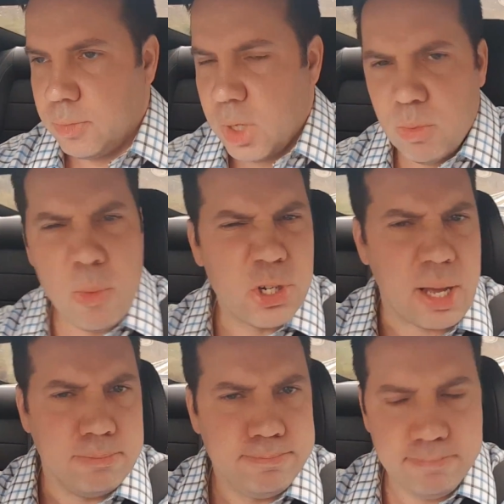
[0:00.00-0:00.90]
One more
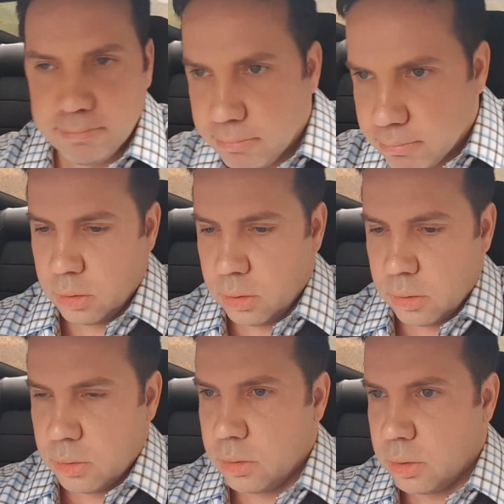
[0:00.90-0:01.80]
time.
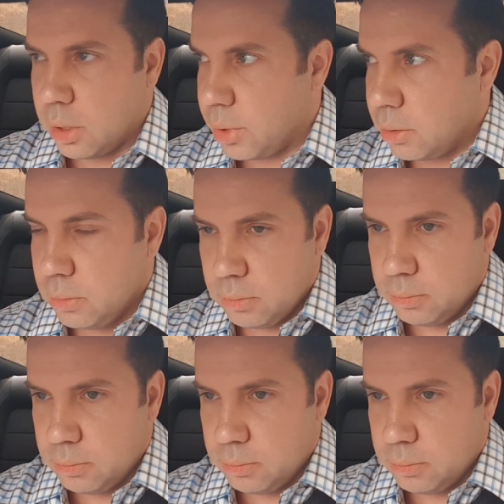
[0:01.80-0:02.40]
Here we go.